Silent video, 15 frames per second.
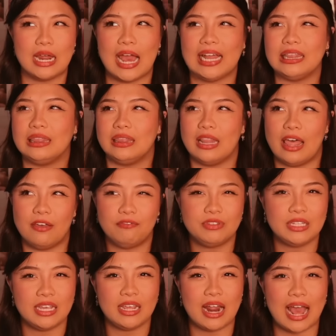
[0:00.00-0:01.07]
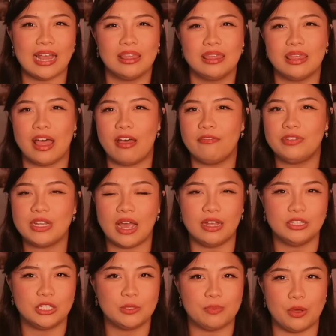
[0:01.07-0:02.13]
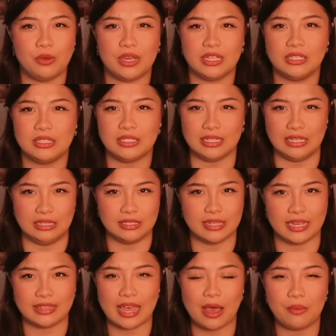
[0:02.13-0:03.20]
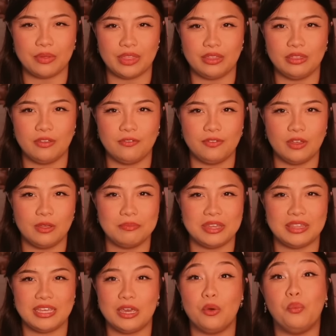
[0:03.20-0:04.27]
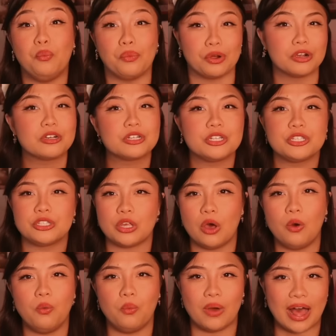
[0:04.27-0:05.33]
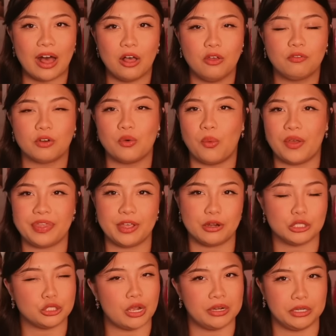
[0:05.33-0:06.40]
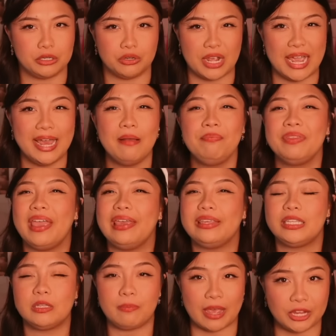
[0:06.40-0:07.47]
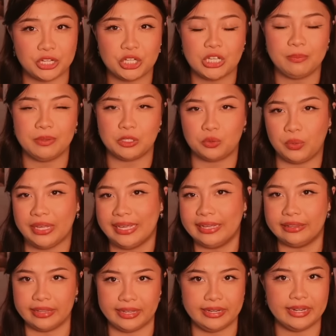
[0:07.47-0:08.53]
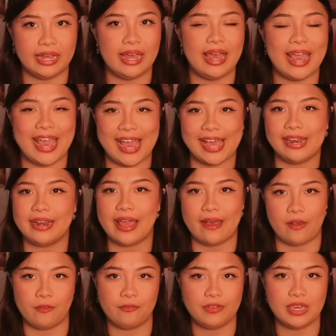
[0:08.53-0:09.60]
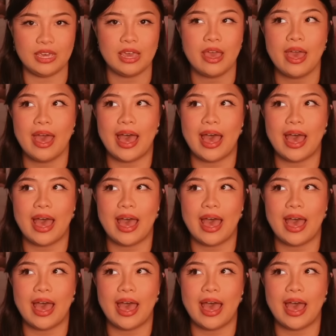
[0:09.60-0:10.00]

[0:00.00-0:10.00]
I loved it. I loved unspoken scenes like that within the film. I think it worked so well for what they were trying to create, especially between Glinda and Elfie.